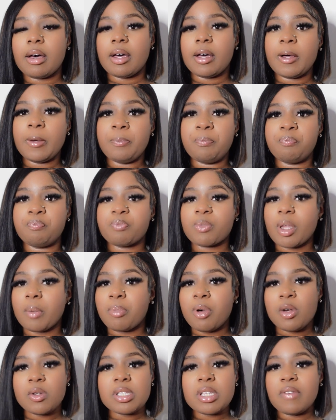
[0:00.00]
um,
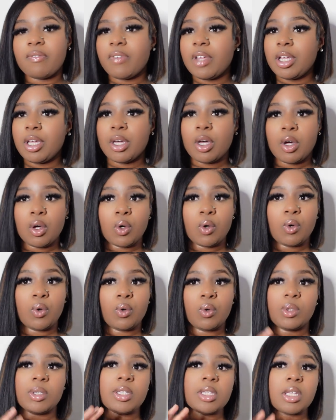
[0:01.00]
posting
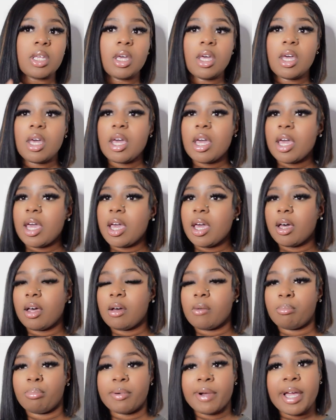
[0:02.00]
videos,
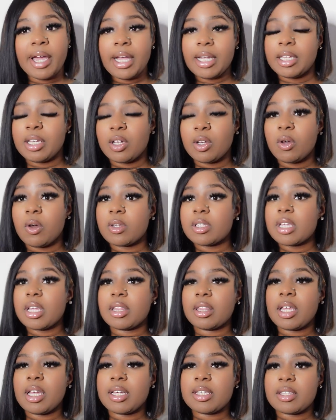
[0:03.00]
um, brand deals,
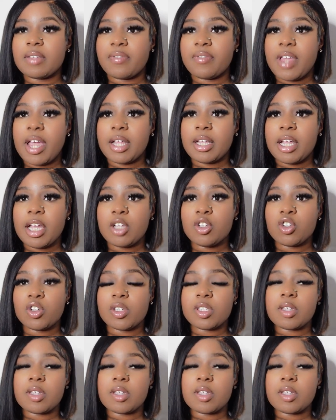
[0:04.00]
and things of that nature.